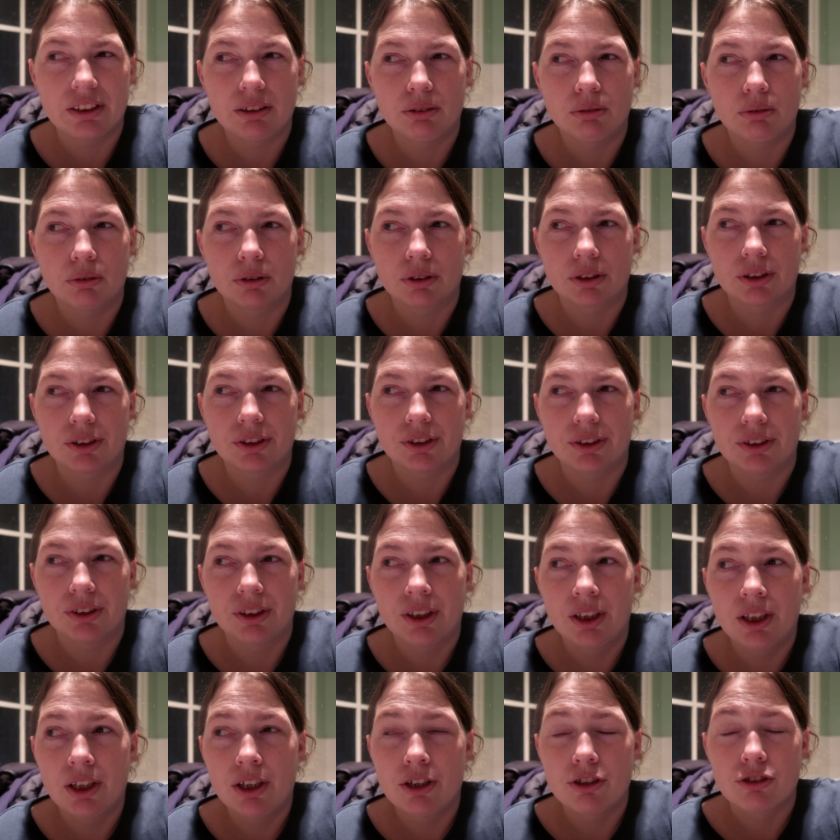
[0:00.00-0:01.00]
I still got to
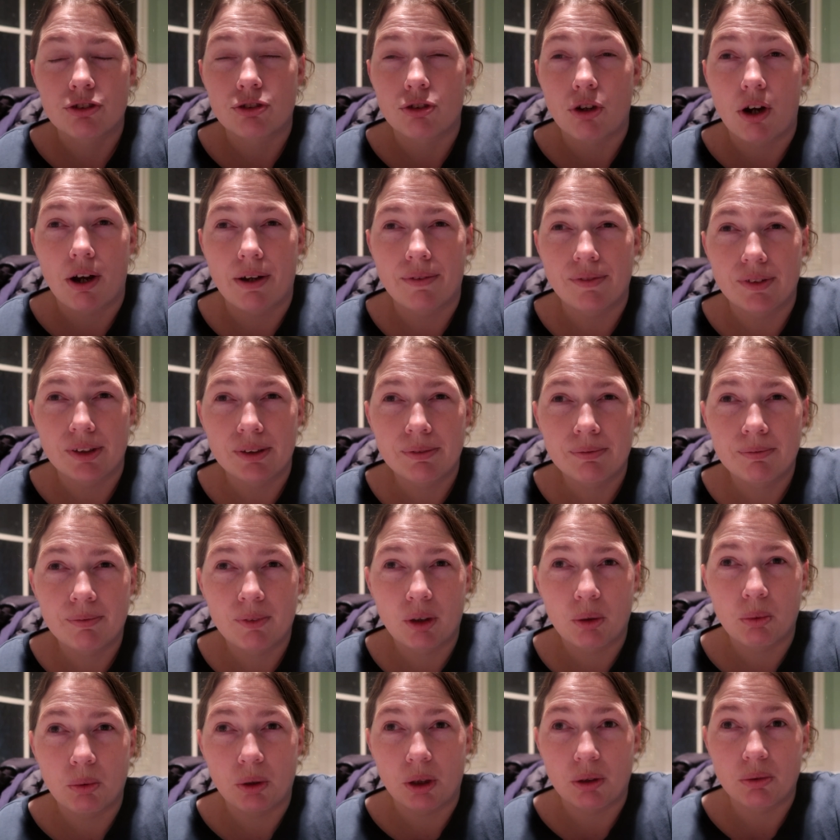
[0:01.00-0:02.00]
drive it.
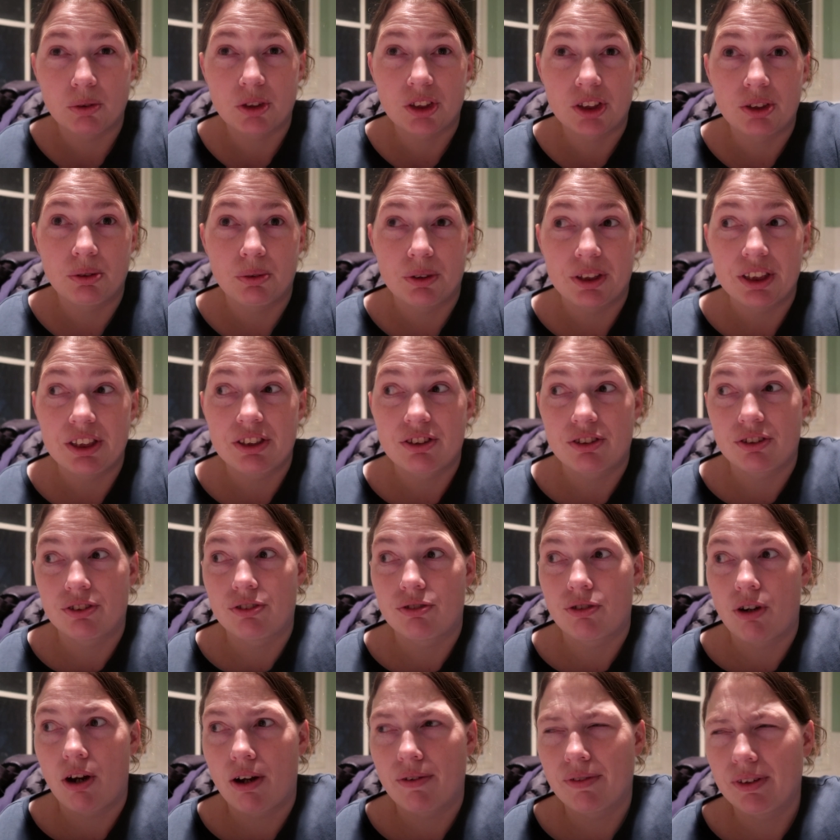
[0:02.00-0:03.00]
Oh, well, I'll still get to
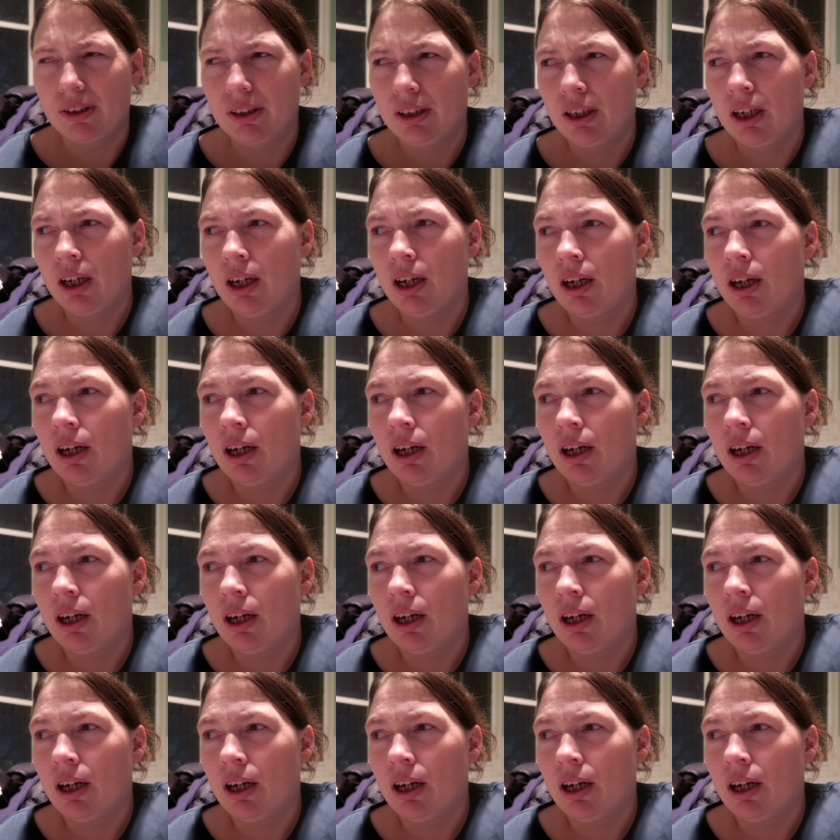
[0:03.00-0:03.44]
drive it.